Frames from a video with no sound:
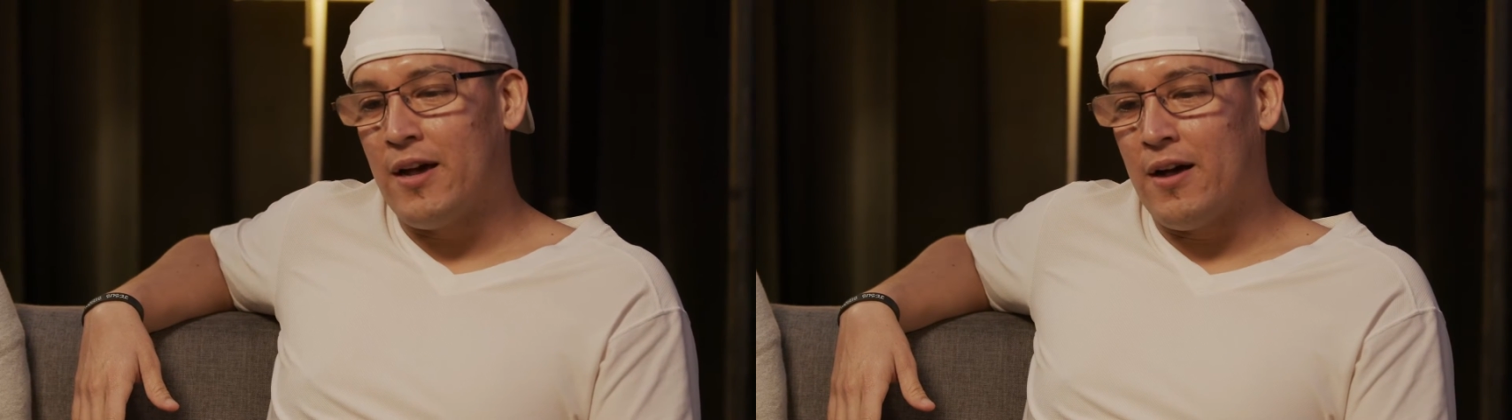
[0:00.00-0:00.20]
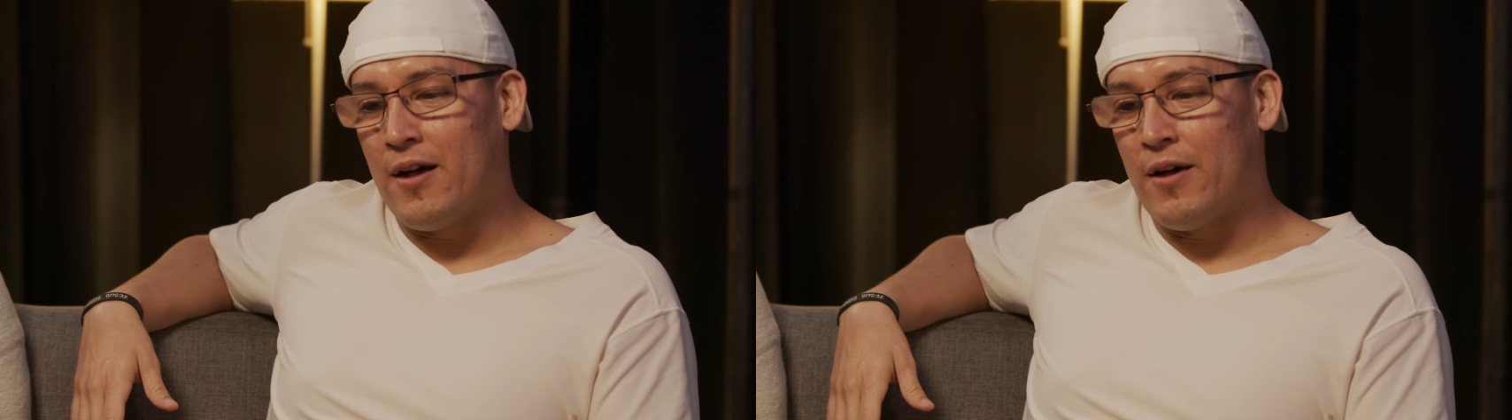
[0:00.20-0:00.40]

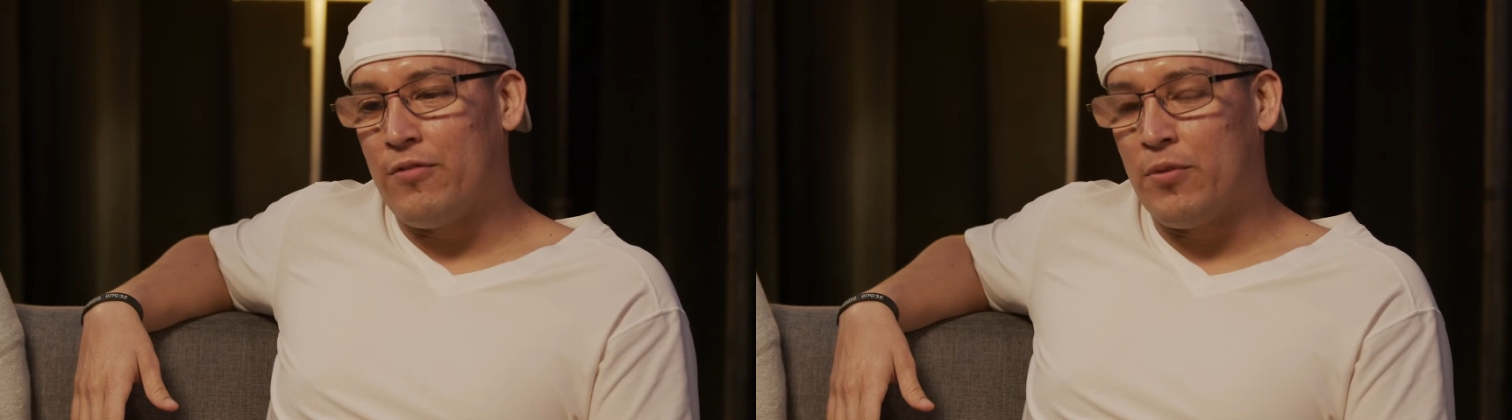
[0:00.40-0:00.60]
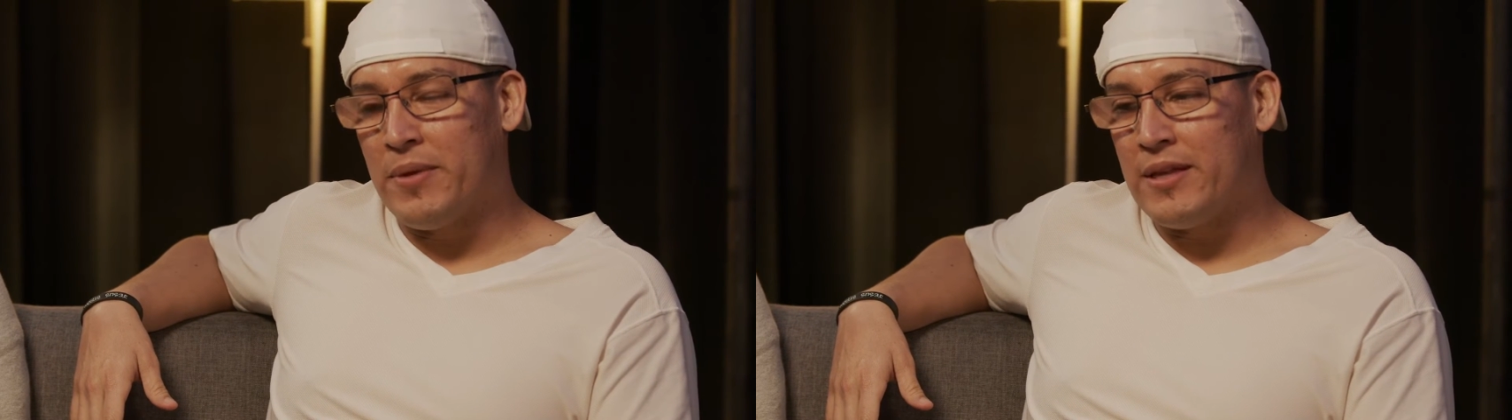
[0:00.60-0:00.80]

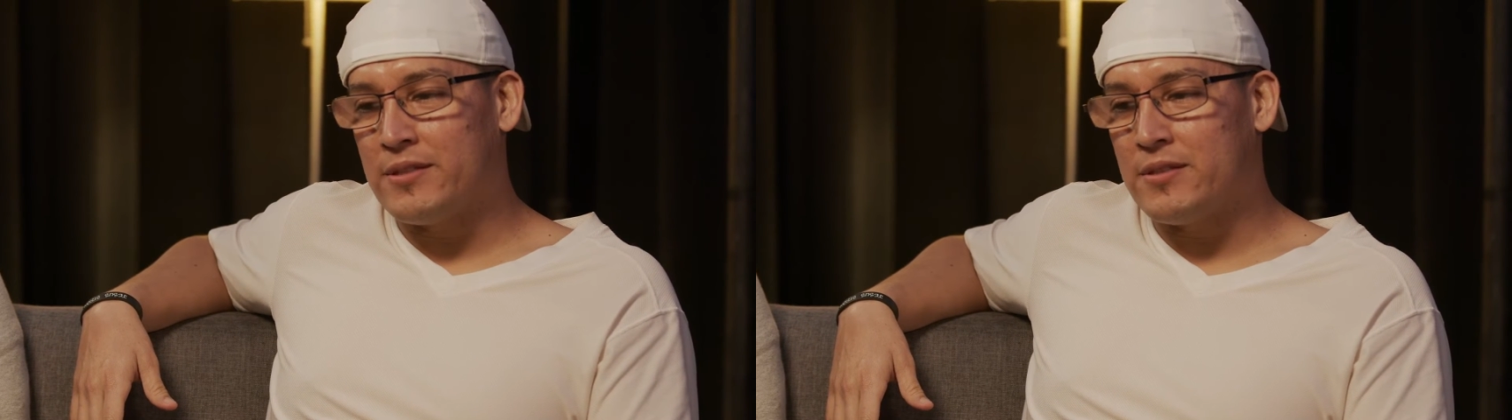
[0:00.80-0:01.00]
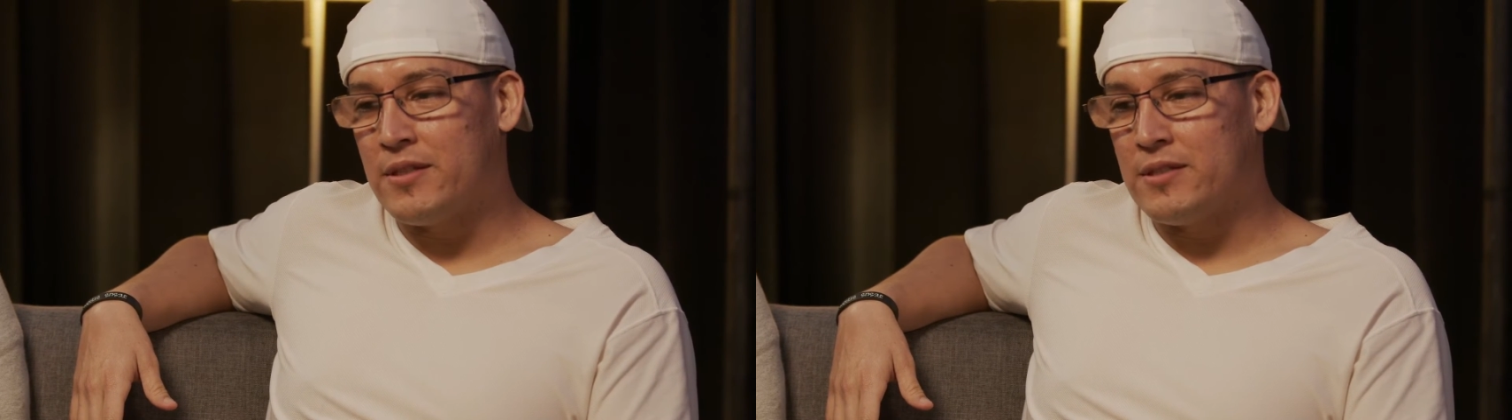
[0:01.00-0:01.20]
for me,
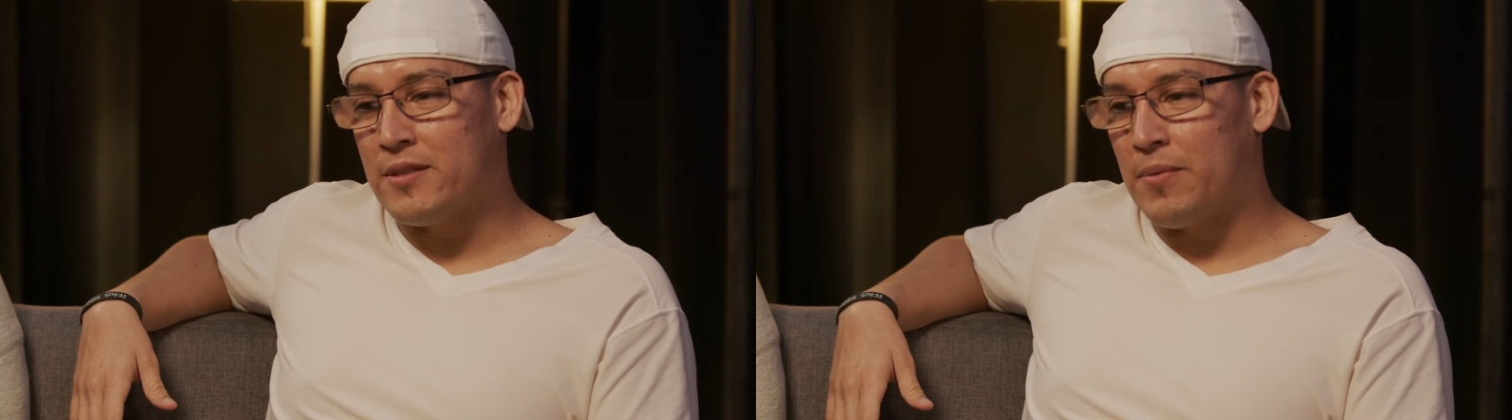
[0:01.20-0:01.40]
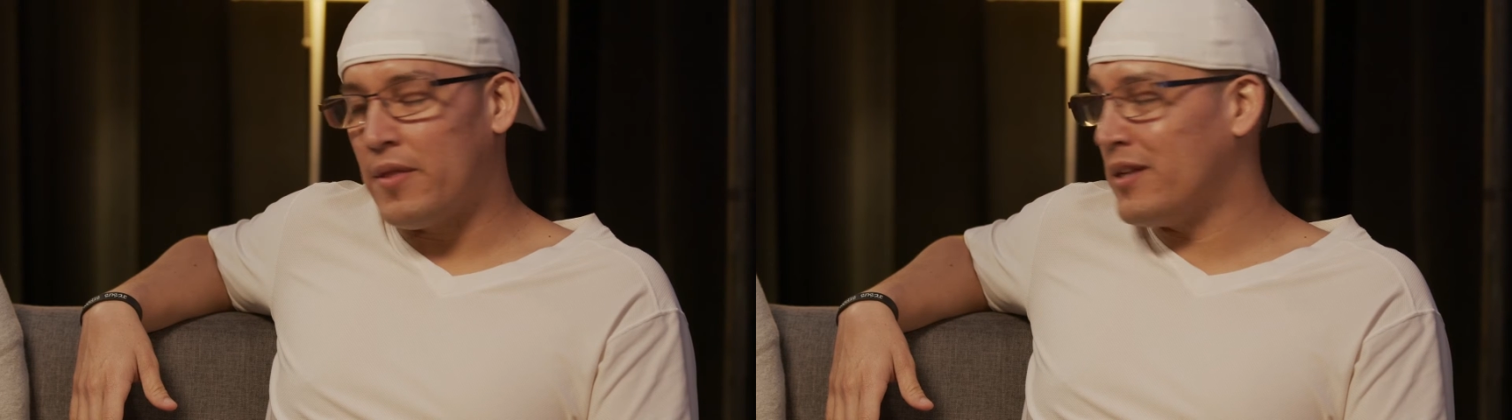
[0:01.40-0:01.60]
it's
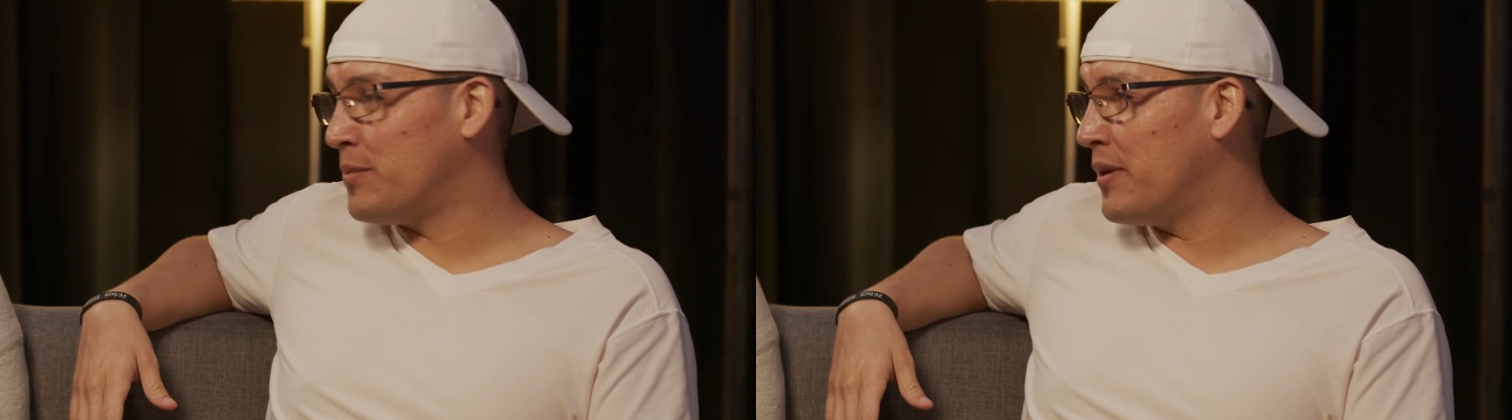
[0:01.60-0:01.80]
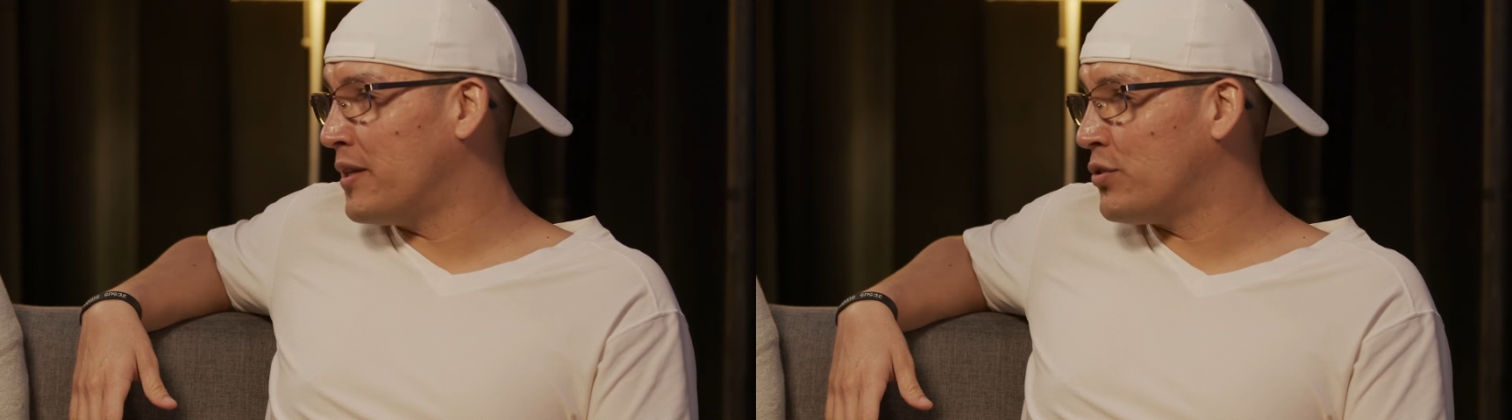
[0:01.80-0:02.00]
something that has
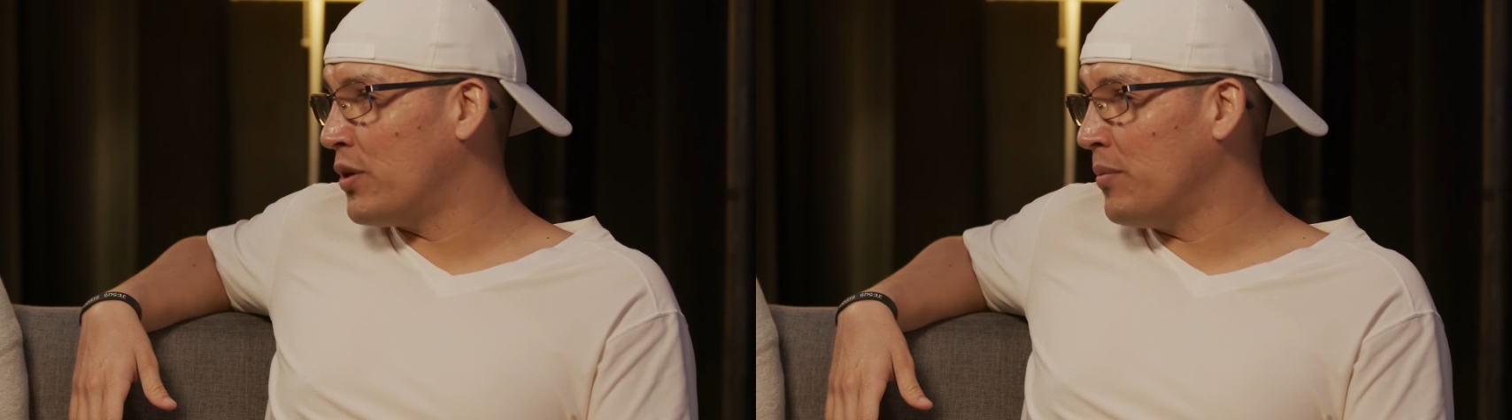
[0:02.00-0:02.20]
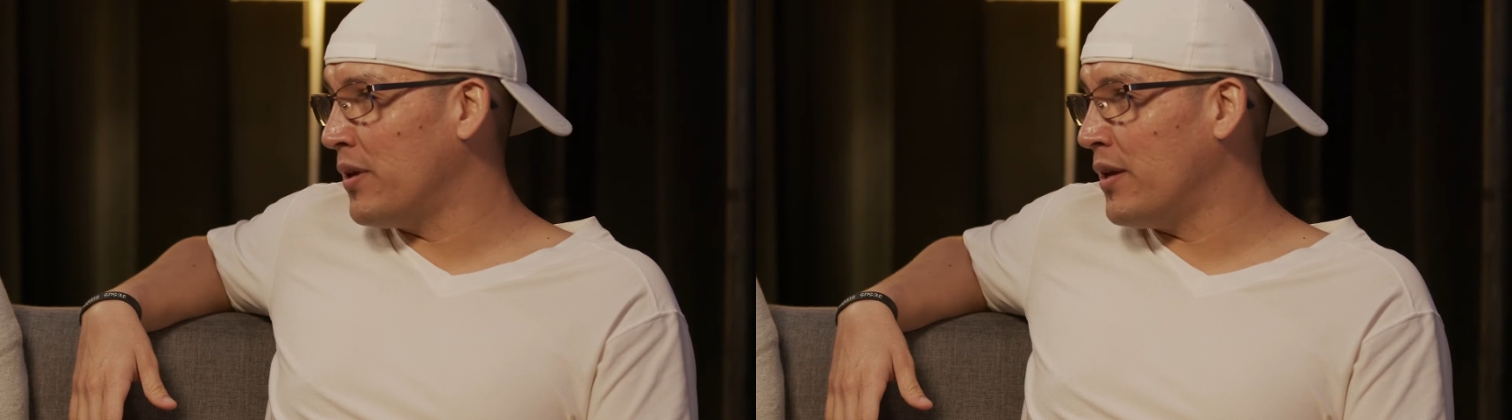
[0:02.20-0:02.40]
been
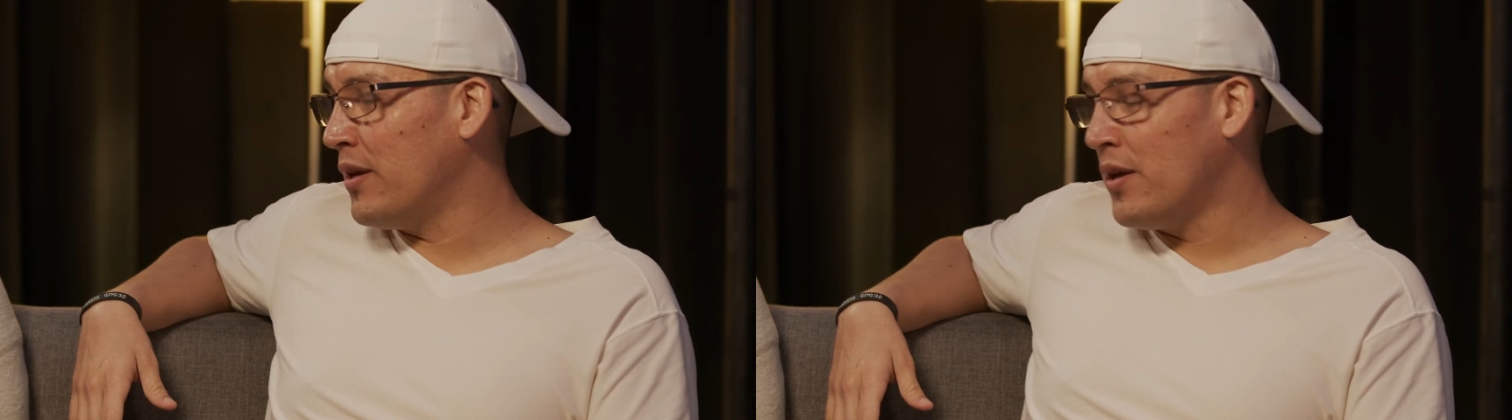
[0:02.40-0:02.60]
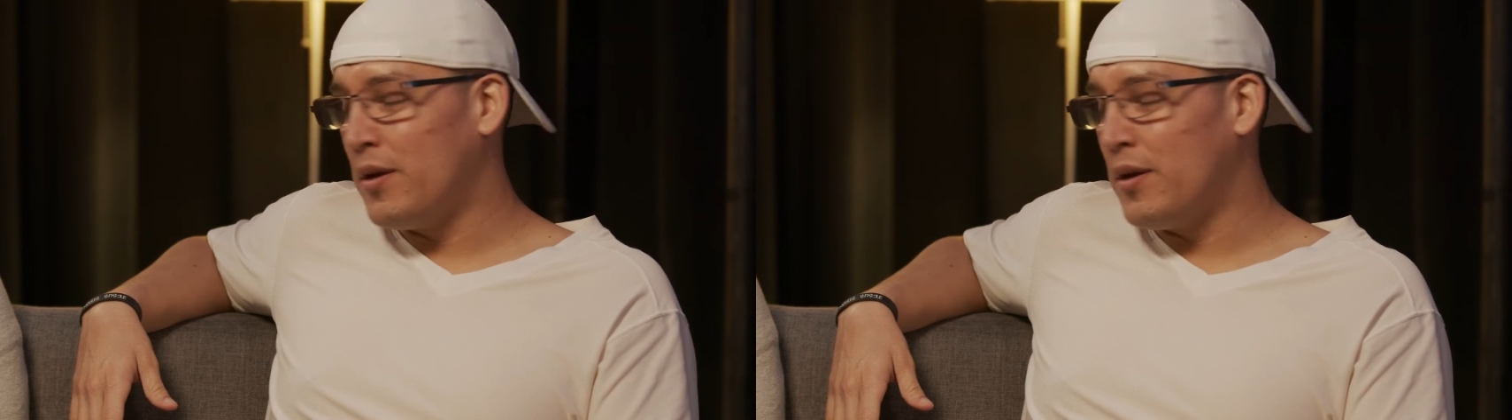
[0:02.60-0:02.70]
extremely